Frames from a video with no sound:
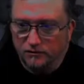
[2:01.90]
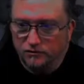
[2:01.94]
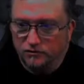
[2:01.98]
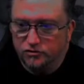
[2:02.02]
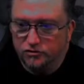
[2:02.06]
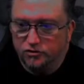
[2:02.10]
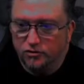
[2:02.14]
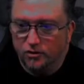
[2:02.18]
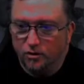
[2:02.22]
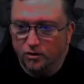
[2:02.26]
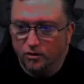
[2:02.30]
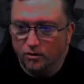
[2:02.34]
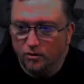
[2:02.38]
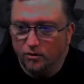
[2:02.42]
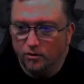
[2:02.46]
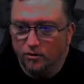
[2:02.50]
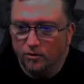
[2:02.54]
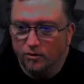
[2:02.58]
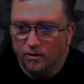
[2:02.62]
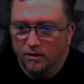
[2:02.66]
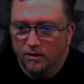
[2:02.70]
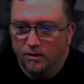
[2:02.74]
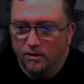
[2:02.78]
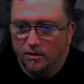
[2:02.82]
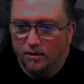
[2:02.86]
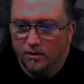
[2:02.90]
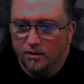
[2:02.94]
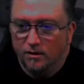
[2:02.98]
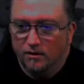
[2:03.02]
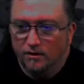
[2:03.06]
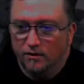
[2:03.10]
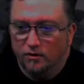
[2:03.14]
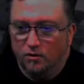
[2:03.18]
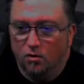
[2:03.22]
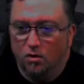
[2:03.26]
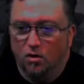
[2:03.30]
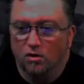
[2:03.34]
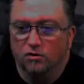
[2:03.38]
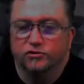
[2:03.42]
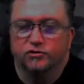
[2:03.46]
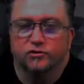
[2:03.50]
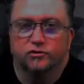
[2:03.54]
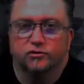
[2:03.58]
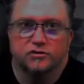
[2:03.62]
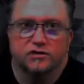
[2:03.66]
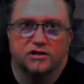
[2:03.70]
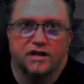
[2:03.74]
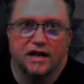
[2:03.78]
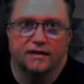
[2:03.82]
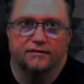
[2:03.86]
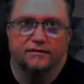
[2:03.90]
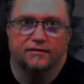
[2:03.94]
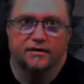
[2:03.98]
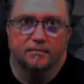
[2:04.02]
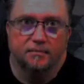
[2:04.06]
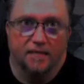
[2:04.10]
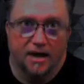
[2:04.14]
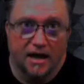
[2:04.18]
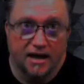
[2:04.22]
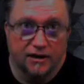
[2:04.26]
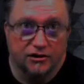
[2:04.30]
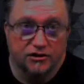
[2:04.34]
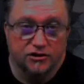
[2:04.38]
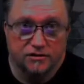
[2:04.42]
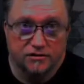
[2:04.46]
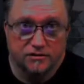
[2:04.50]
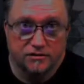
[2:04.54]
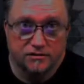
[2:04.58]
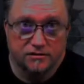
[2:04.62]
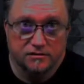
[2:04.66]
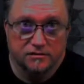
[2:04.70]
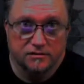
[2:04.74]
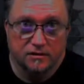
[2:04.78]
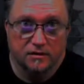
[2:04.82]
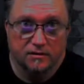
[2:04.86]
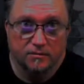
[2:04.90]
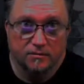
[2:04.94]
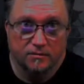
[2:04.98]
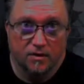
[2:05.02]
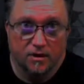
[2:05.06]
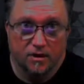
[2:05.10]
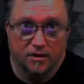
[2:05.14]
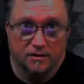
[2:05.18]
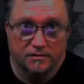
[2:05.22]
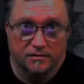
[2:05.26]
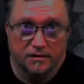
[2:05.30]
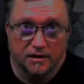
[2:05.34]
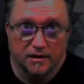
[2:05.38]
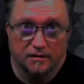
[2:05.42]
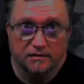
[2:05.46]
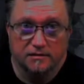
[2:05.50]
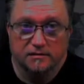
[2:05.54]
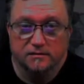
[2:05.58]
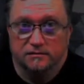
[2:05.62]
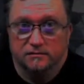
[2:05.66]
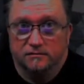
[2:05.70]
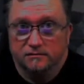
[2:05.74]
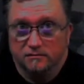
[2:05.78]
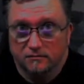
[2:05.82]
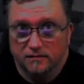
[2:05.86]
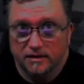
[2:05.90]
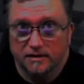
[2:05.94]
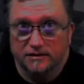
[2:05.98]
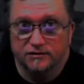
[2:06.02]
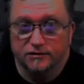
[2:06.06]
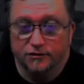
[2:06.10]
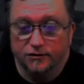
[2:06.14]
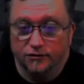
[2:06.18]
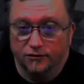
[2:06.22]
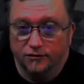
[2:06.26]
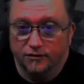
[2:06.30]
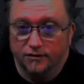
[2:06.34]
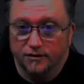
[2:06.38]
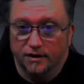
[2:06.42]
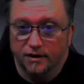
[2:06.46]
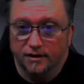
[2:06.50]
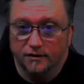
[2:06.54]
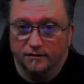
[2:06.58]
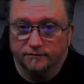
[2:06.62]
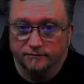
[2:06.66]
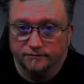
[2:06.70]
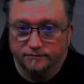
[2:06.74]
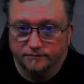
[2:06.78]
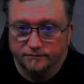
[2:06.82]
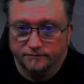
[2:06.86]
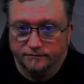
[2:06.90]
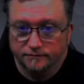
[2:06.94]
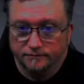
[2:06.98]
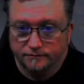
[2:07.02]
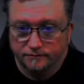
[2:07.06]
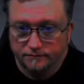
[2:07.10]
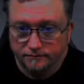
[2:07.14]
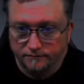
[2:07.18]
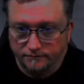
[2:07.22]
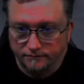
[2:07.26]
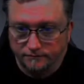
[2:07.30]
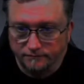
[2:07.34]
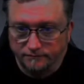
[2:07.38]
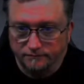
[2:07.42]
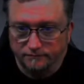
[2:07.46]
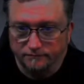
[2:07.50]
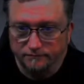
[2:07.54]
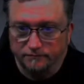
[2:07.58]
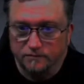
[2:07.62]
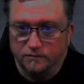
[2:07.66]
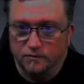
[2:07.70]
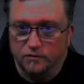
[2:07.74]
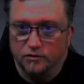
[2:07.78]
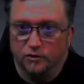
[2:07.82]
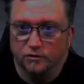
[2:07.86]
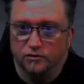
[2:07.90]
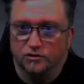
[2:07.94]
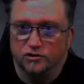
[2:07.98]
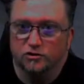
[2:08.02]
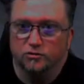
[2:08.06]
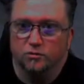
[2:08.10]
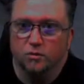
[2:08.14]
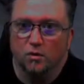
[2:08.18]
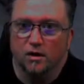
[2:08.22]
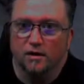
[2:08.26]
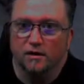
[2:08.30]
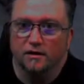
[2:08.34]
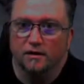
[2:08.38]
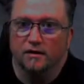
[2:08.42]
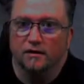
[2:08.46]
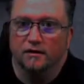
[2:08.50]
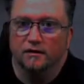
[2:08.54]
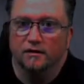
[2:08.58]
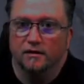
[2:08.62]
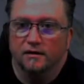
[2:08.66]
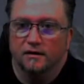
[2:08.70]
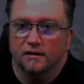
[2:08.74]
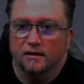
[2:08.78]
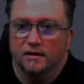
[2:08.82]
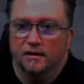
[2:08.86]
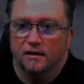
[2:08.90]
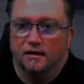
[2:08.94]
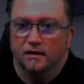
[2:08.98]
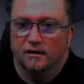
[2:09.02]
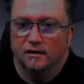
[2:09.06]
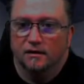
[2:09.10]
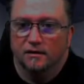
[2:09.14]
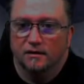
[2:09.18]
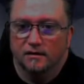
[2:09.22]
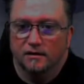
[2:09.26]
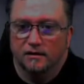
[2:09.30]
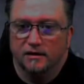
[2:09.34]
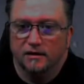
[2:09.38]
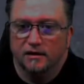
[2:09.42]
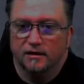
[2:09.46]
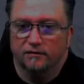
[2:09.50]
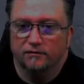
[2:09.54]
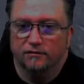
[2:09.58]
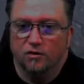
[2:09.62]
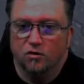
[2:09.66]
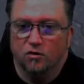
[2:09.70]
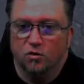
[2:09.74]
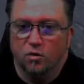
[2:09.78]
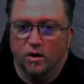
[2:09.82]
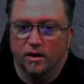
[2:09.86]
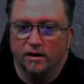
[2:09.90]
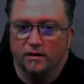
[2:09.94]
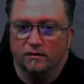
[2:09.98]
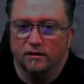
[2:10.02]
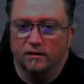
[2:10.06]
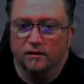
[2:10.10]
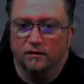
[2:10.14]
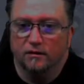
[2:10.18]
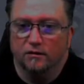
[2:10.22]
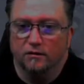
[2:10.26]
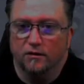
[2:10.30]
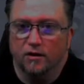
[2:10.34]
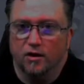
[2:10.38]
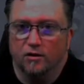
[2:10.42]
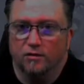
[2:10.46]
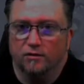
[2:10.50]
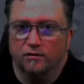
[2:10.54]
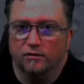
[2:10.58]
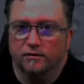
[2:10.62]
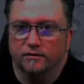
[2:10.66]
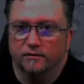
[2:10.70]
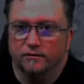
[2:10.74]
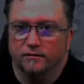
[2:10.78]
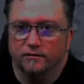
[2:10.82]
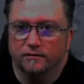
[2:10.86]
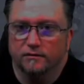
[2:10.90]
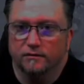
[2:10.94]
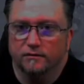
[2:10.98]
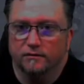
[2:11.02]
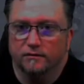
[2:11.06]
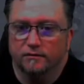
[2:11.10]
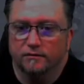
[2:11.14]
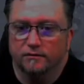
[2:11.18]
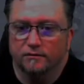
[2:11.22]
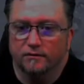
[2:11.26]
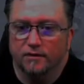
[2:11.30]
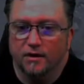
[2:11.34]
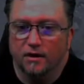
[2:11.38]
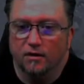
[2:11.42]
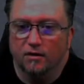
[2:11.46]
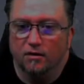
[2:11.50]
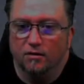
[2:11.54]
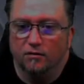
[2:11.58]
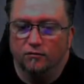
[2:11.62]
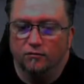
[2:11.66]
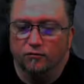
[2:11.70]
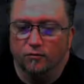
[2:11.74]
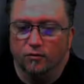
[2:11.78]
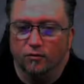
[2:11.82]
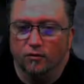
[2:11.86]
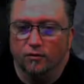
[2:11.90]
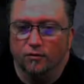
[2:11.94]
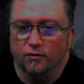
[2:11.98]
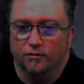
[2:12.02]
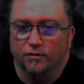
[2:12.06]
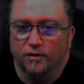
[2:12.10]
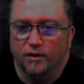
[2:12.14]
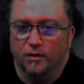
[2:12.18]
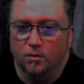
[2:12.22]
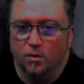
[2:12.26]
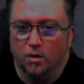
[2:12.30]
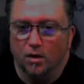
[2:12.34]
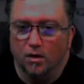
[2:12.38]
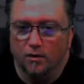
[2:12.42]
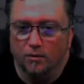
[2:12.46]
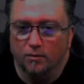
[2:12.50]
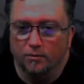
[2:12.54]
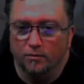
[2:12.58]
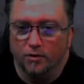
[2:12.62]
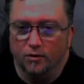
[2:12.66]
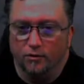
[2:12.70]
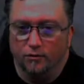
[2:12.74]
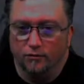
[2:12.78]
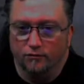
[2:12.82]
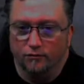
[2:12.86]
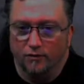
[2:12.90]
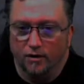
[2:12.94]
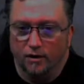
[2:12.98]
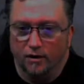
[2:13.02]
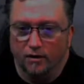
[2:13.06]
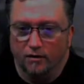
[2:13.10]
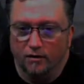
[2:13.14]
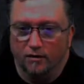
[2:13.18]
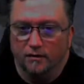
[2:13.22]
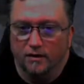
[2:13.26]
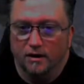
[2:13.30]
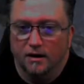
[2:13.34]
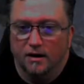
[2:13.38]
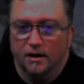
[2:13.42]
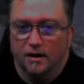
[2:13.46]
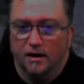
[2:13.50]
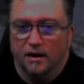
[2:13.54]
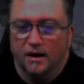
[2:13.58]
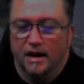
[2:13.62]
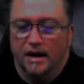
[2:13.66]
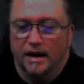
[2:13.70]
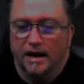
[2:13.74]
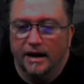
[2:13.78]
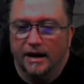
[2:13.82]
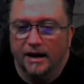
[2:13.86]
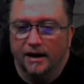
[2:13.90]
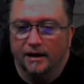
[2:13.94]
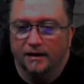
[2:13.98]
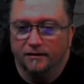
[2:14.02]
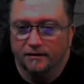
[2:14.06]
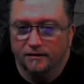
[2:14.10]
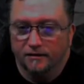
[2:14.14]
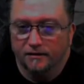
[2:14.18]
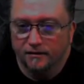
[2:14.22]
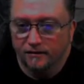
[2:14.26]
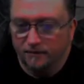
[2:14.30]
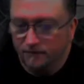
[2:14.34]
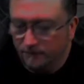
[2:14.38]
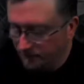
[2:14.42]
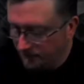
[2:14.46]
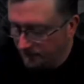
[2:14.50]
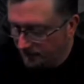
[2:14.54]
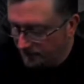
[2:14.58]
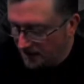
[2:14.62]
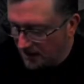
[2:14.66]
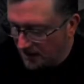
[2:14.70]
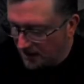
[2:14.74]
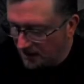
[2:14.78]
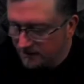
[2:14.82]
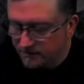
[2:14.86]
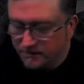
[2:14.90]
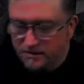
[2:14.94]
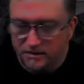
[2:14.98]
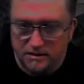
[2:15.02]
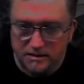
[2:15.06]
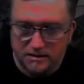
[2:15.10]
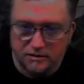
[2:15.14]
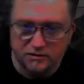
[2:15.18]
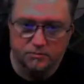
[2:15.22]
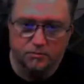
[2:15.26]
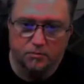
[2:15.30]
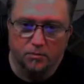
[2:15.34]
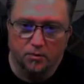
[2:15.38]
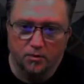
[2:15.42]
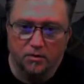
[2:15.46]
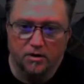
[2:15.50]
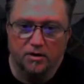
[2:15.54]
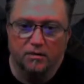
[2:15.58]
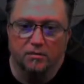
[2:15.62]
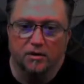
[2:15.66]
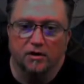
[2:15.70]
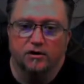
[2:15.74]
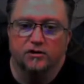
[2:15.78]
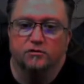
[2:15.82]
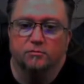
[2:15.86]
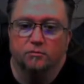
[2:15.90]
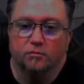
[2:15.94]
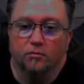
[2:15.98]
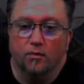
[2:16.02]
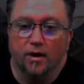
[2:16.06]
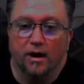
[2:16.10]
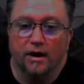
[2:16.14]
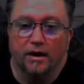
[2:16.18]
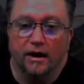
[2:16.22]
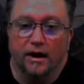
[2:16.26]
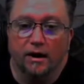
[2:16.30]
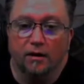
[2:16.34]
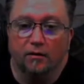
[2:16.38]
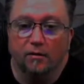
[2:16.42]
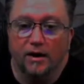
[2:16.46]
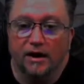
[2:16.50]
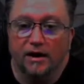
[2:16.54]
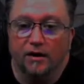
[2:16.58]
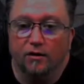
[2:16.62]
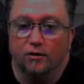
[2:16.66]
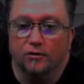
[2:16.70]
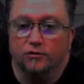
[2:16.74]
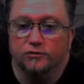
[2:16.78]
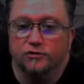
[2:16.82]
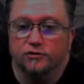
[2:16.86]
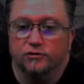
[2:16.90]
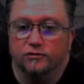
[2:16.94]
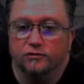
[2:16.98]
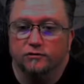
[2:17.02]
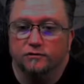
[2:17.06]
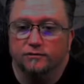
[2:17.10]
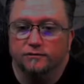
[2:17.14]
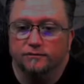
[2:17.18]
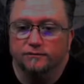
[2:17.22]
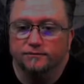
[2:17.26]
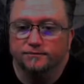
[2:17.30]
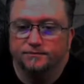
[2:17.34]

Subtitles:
So you're also saving matches in the process. That's a good thing. So just wanted to give a quick little note there for the water purifier. And that is pretty much right now my go-to.